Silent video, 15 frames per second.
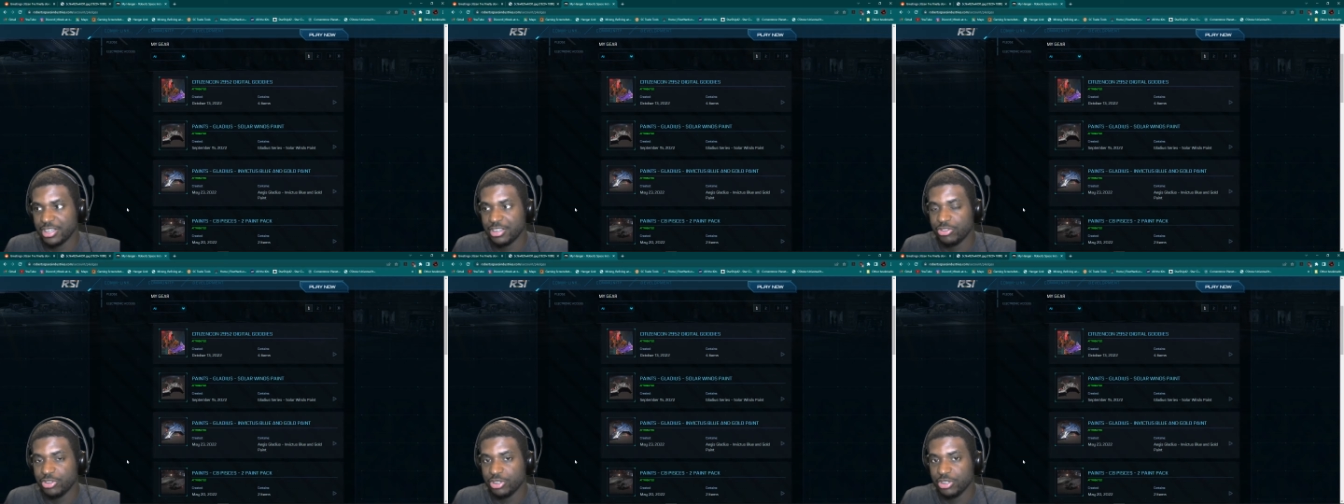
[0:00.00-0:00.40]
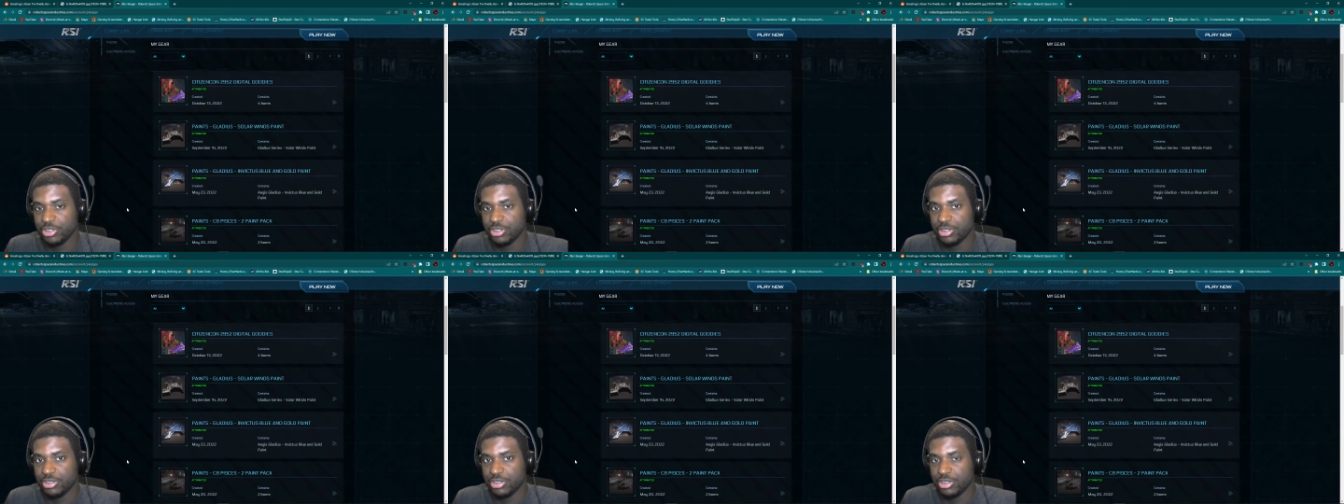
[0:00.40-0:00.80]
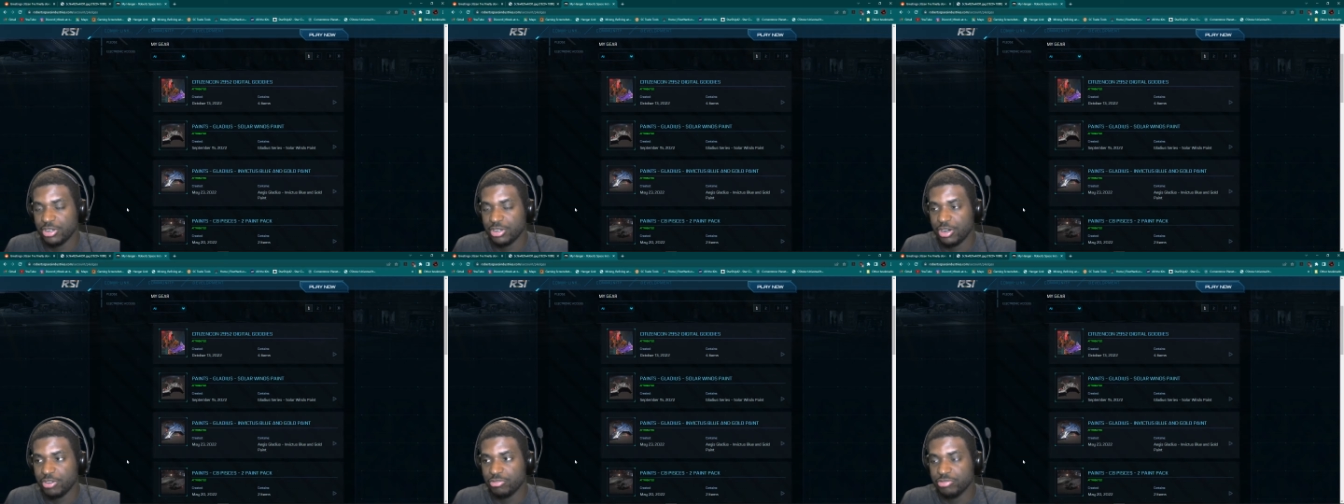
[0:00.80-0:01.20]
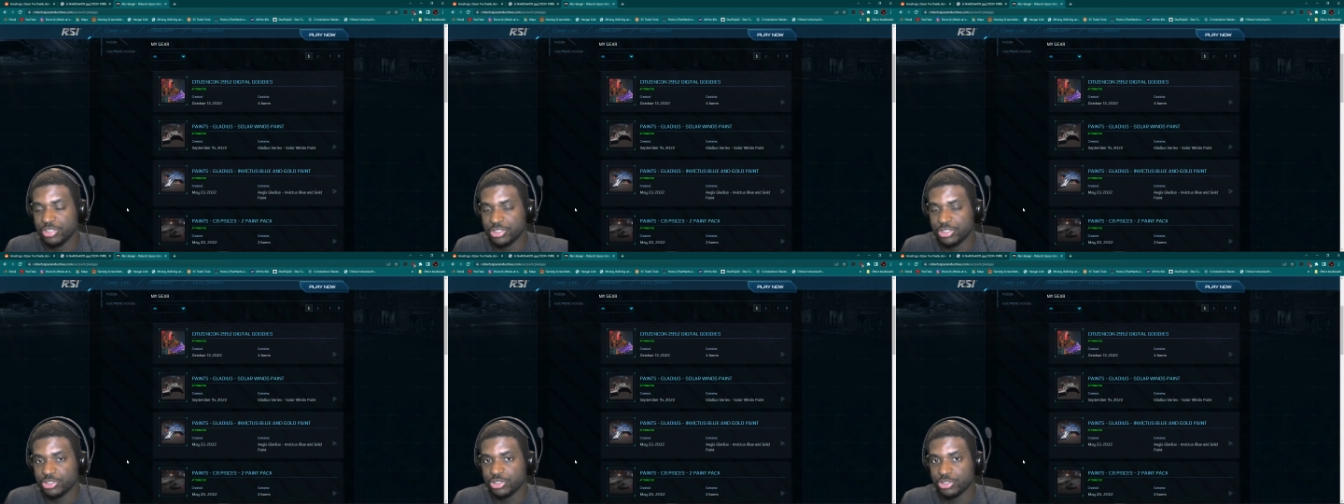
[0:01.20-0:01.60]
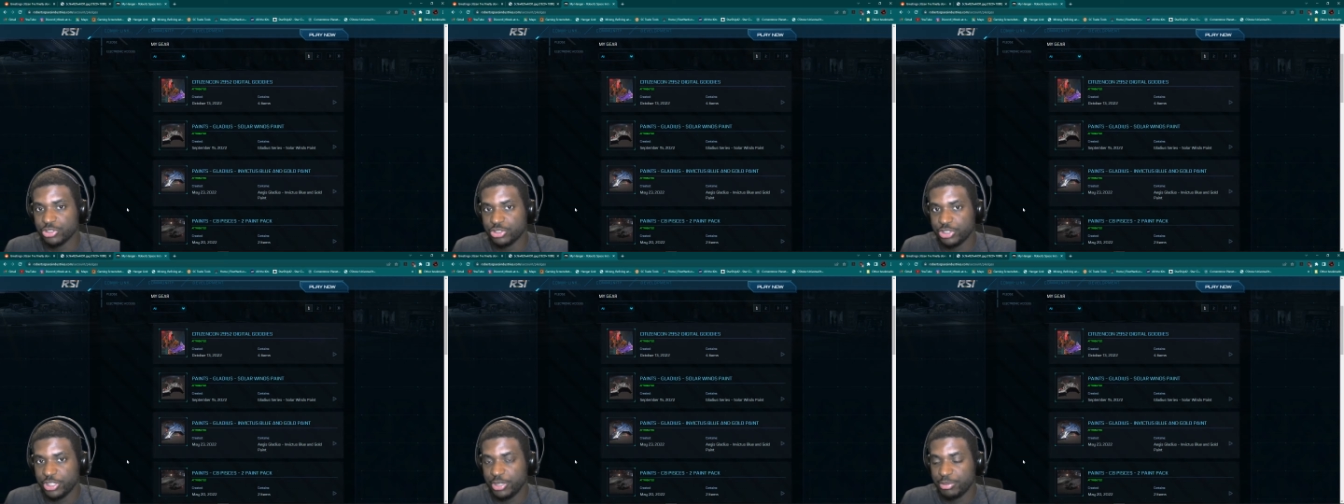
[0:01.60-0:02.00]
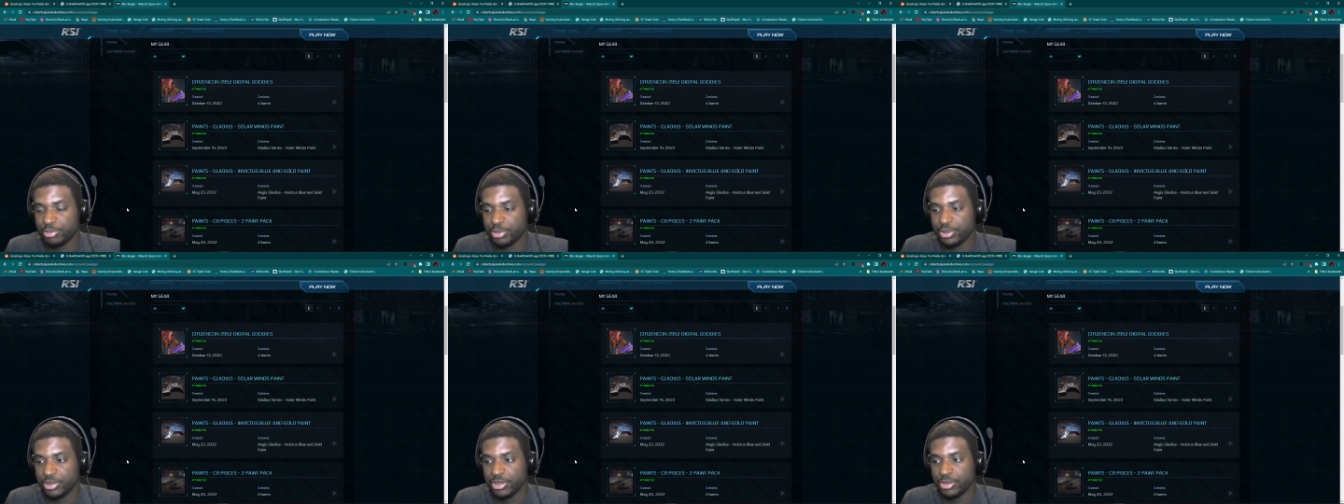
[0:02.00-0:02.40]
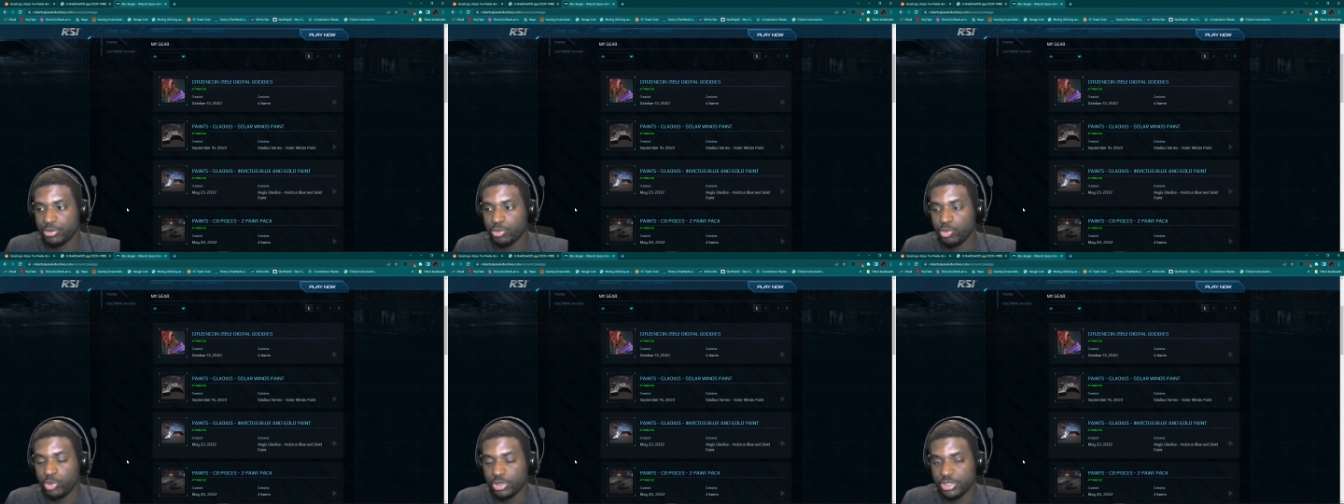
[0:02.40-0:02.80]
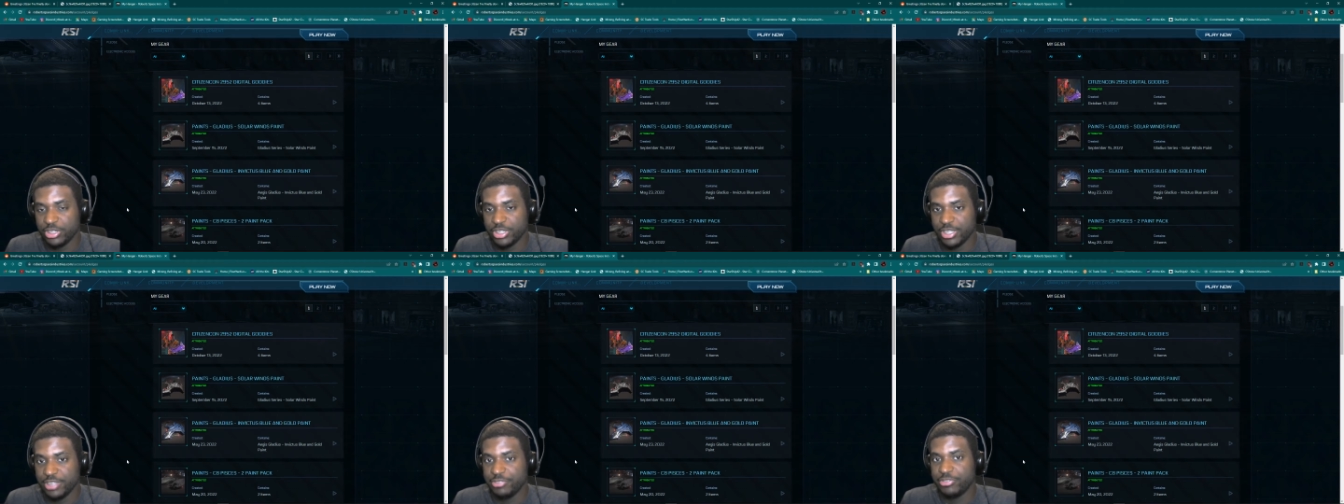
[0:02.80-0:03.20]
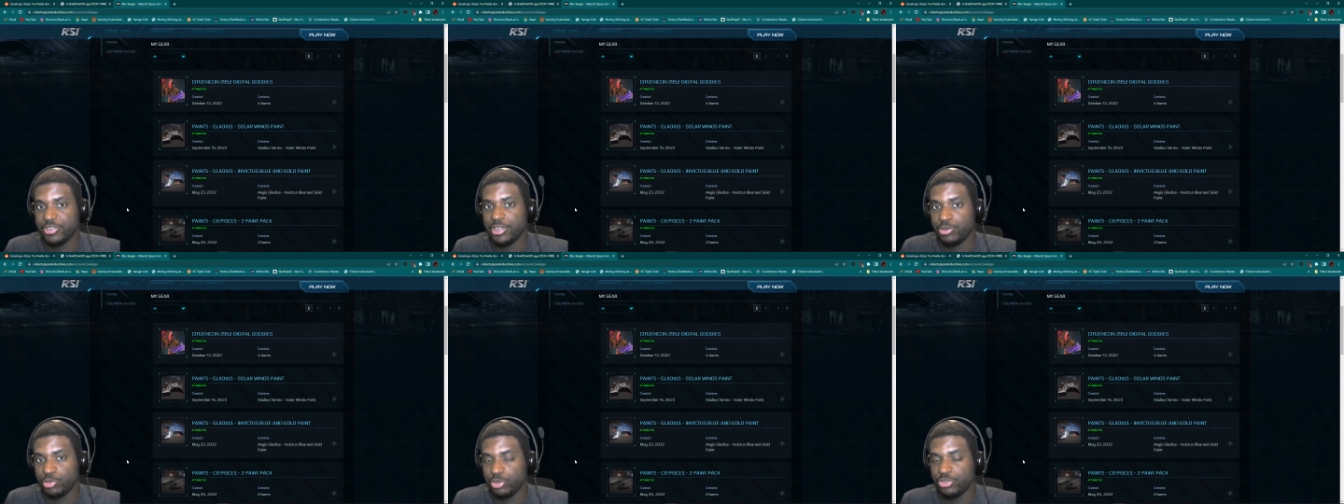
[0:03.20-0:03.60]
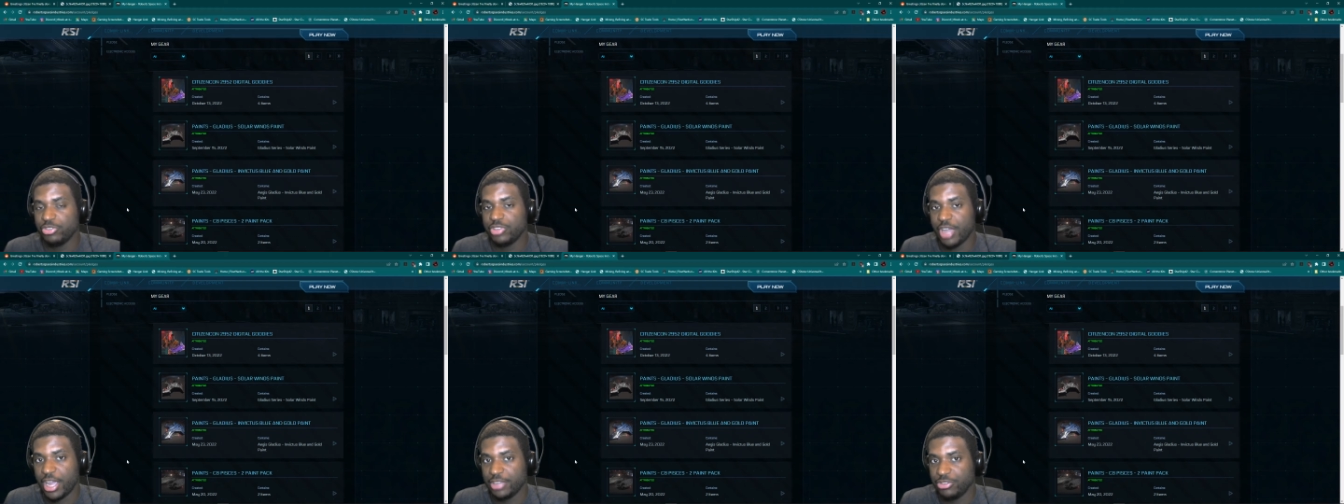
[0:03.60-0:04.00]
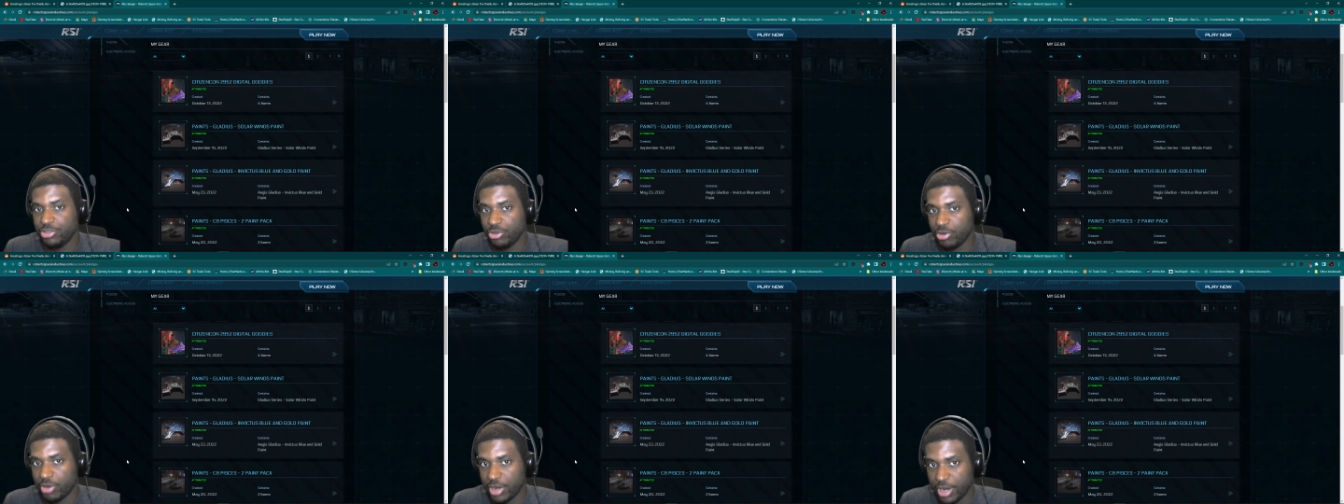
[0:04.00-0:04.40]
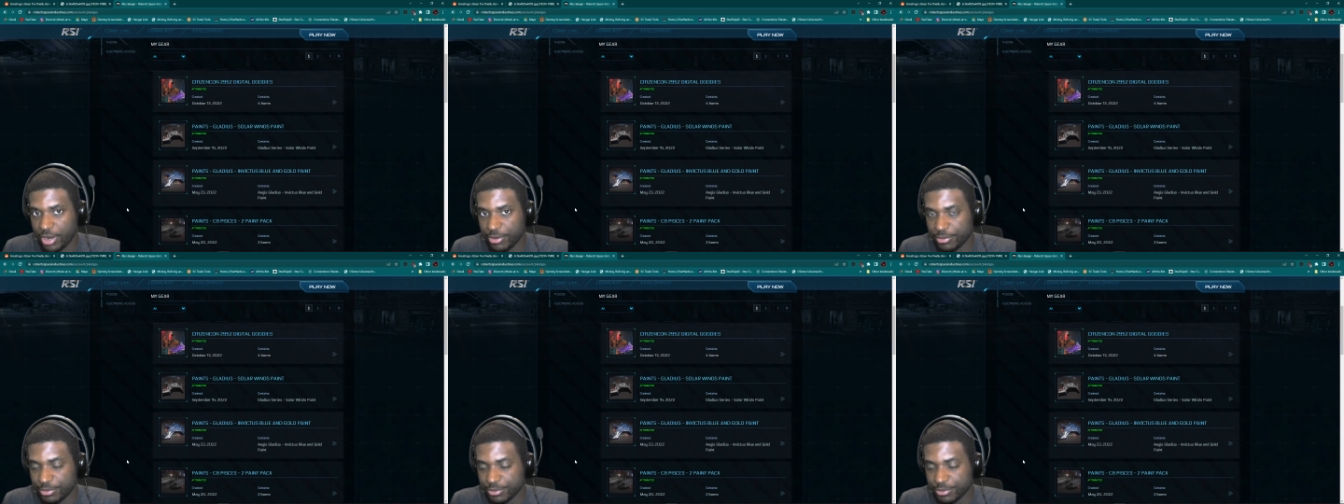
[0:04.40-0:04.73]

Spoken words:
the original ship would if it was tied to your account,